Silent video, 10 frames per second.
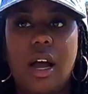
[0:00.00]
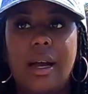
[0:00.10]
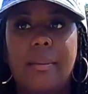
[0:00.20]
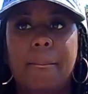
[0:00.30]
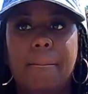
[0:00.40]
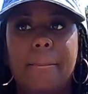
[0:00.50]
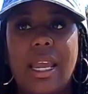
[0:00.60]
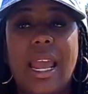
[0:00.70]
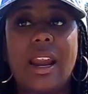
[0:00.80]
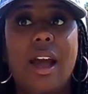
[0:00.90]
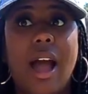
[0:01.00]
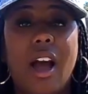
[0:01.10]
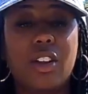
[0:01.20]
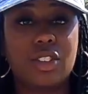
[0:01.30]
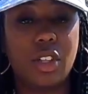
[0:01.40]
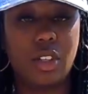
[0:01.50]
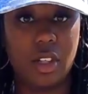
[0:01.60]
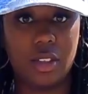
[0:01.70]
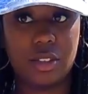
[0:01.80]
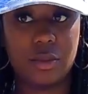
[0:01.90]
And I also
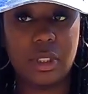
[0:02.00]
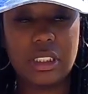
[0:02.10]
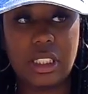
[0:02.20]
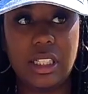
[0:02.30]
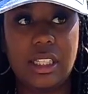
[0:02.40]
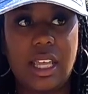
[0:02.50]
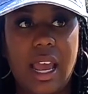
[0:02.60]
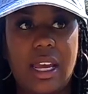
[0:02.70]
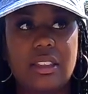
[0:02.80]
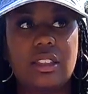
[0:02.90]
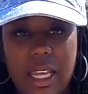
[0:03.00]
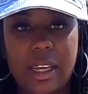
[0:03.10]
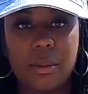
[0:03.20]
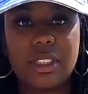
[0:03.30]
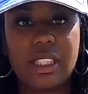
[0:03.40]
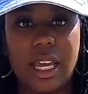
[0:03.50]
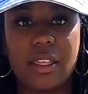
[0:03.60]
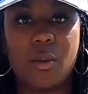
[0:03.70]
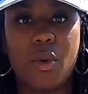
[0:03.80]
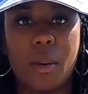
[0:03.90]
learned recently that they can
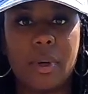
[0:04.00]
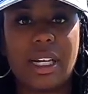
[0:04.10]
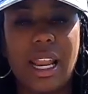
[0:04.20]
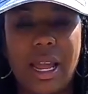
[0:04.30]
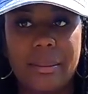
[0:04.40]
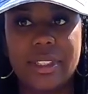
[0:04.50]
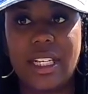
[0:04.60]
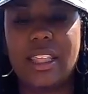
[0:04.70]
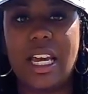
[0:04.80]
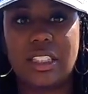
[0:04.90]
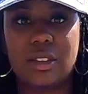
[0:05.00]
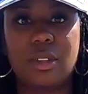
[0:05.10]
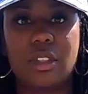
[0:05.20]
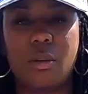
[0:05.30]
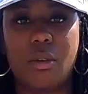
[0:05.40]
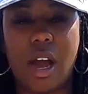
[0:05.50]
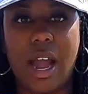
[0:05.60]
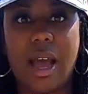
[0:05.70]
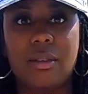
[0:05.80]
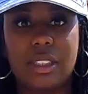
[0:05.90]
withstand the warmer climates. And that's the reason why
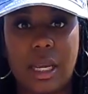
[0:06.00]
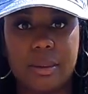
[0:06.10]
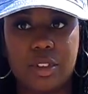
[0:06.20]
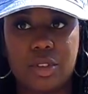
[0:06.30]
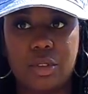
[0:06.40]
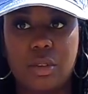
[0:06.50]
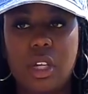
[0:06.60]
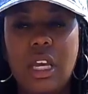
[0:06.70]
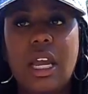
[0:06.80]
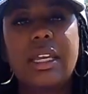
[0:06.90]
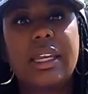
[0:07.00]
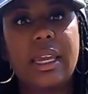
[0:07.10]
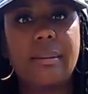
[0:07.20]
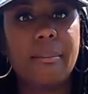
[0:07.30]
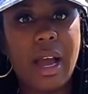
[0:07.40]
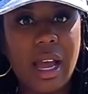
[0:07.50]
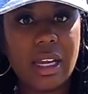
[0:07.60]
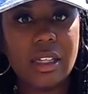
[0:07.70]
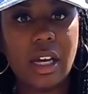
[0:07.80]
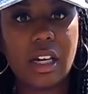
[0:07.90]
I was able to keep
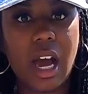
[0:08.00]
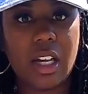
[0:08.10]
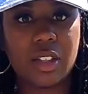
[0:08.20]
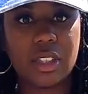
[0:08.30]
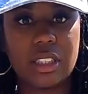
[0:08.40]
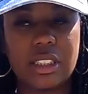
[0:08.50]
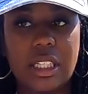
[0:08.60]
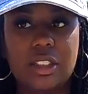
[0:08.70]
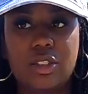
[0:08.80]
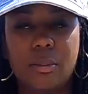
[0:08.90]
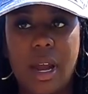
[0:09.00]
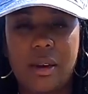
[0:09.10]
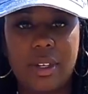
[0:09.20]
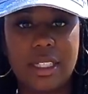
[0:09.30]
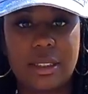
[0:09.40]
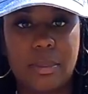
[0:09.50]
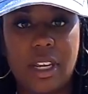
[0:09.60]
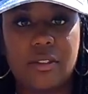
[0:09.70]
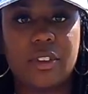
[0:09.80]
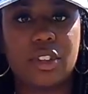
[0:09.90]
my collard greens into my raised
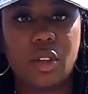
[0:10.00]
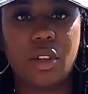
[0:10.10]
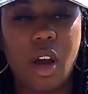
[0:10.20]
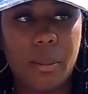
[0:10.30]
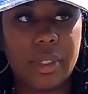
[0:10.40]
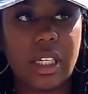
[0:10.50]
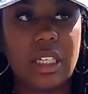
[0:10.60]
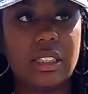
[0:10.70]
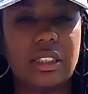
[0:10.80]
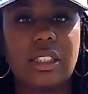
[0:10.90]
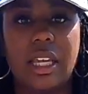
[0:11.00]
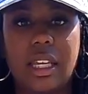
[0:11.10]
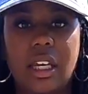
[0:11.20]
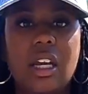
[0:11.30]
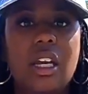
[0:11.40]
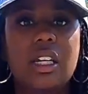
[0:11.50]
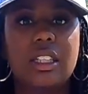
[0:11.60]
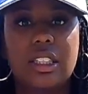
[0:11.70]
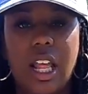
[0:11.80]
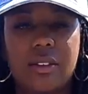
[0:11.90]
bed for so long because they
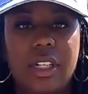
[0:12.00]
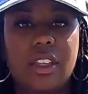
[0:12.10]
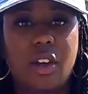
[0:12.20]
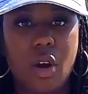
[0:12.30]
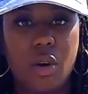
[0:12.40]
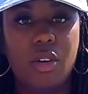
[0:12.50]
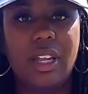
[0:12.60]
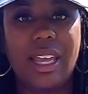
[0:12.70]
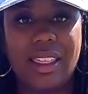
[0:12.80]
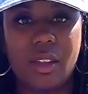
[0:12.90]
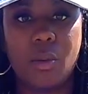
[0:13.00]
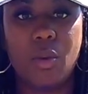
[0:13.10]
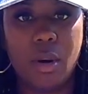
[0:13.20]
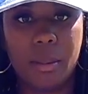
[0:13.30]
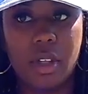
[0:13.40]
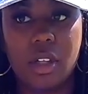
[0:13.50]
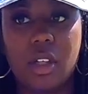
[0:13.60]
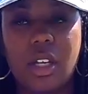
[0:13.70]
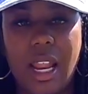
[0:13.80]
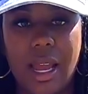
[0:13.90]
can tolerate the cold and the warmer
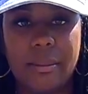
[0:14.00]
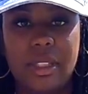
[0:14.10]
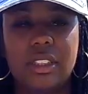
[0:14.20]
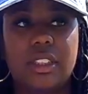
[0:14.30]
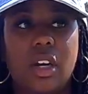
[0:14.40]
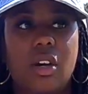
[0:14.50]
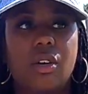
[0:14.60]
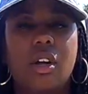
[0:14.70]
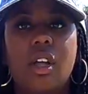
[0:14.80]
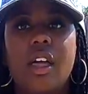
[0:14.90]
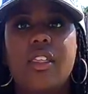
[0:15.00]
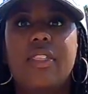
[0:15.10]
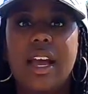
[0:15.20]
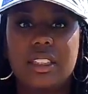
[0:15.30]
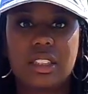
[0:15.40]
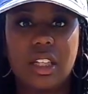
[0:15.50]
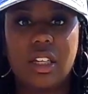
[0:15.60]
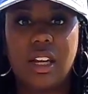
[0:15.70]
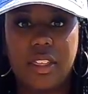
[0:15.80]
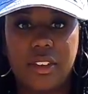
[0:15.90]
climate. So that's
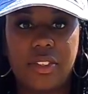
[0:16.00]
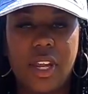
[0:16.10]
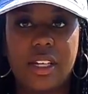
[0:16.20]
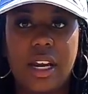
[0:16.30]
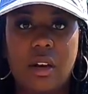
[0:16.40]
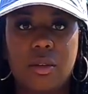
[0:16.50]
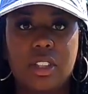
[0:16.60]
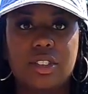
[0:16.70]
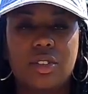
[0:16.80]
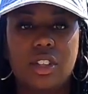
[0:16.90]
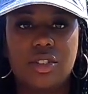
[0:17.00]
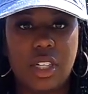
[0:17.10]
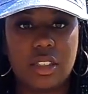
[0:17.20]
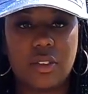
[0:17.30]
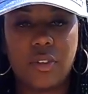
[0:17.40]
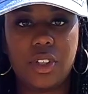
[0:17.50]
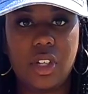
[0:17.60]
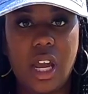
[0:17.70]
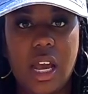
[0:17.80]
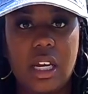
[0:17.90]
another thing that I wanted to address for
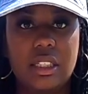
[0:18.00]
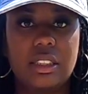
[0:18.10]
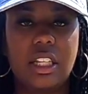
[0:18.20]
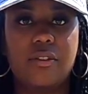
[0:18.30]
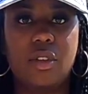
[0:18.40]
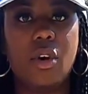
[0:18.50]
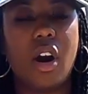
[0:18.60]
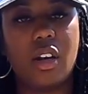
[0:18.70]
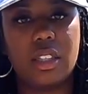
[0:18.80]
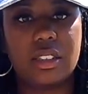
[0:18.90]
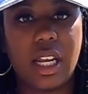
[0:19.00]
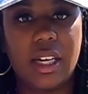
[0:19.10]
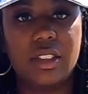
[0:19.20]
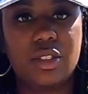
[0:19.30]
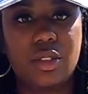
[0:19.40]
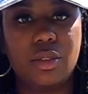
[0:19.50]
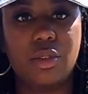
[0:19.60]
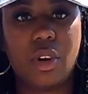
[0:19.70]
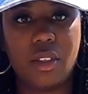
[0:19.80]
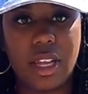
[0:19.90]
you guys if you are deciding to
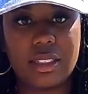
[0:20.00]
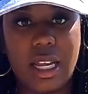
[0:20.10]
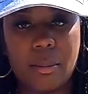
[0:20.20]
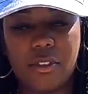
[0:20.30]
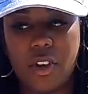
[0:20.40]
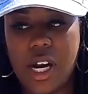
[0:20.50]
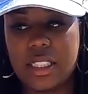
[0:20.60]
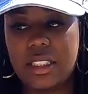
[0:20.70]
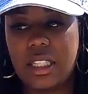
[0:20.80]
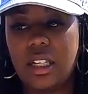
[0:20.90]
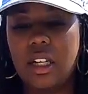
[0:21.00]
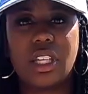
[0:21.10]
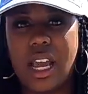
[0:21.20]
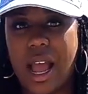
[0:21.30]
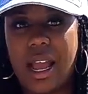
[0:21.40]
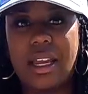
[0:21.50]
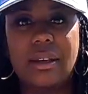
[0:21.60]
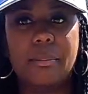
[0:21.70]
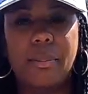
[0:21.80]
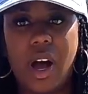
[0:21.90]
grow that type of variety. So yeah,
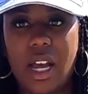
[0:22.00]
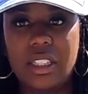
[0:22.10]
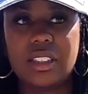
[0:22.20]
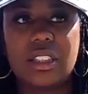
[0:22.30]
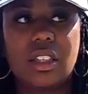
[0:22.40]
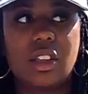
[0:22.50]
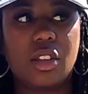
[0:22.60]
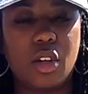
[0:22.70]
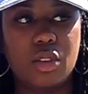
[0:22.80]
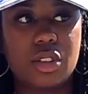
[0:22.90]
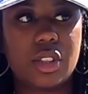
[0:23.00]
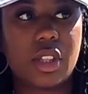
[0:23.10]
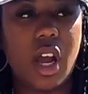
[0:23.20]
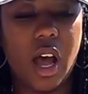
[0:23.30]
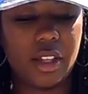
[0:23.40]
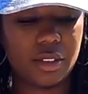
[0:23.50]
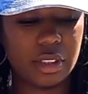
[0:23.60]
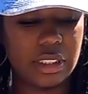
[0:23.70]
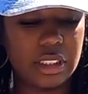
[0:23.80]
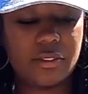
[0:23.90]
I bought those collard
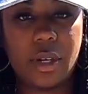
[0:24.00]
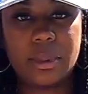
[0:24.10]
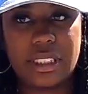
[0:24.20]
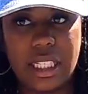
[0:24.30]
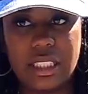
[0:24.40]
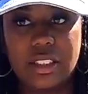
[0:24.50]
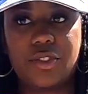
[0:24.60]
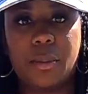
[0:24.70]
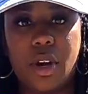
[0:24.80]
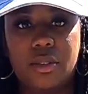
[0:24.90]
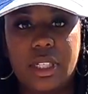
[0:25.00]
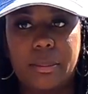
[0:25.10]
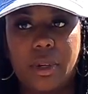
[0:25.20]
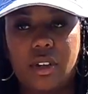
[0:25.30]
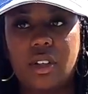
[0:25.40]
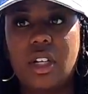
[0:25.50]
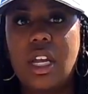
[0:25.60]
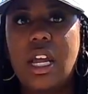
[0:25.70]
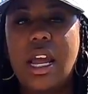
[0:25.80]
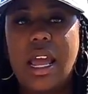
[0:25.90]
greens from seedlings from Home Depot,
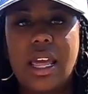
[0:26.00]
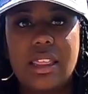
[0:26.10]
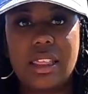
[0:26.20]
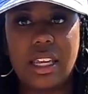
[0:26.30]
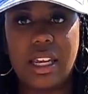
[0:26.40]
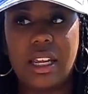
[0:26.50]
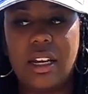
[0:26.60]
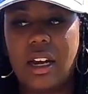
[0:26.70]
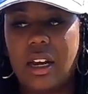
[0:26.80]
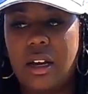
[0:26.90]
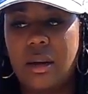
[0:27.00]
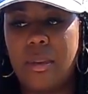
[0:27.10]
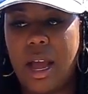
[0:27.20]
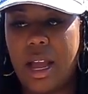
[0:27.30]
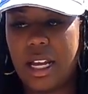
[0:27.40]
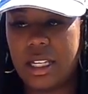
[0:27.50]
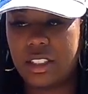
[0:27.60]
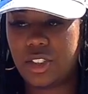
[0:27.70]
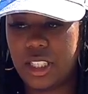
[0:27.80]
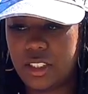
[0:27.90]
and then
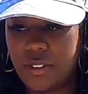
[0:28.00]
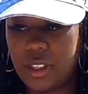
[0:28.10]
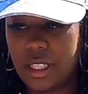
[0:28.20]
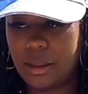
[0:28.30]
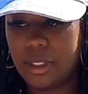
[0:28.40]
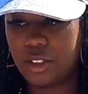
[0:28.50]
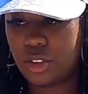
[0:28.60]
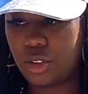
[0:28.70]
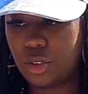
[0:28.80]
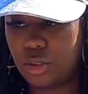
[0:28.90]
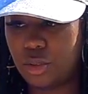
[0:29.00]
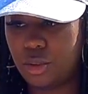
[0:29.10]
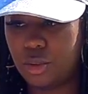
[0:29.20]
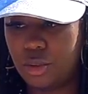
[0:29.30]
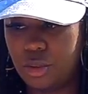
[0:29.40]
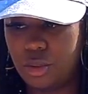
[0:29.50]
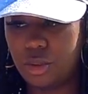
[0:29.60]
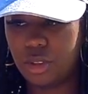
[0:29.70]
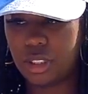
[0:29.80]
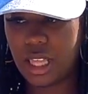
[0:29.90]
I transferred them
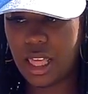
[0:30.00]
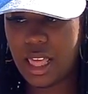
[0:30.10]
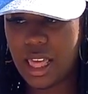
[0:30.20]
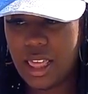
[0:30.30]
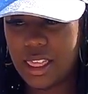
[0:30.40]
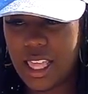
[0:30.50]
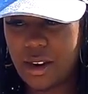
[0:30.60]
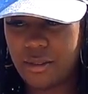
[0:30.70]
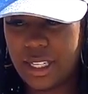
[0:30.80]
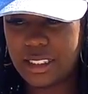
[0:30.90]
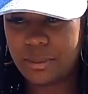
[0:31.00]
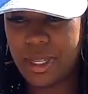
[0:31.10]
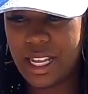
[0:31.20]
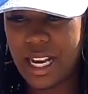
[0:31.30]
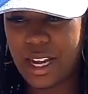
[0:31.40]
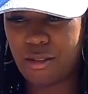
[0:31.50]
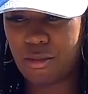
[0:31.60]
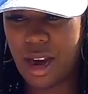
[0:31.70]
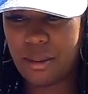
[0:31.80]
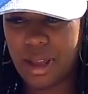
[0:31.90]
into that raised bed, like
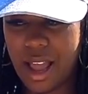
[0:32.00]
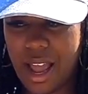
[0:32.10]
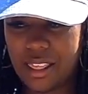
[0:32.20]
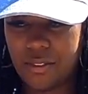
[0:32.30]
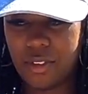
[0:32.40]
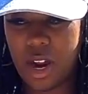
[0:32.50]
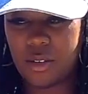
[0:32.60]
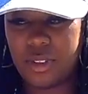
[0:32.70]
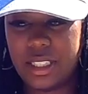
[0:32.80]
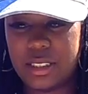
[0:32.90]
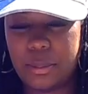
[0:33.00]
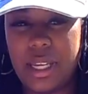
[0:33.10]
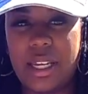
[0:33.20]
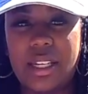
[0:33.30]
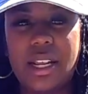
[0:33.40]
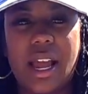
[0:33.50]
right behind the flower raised bed.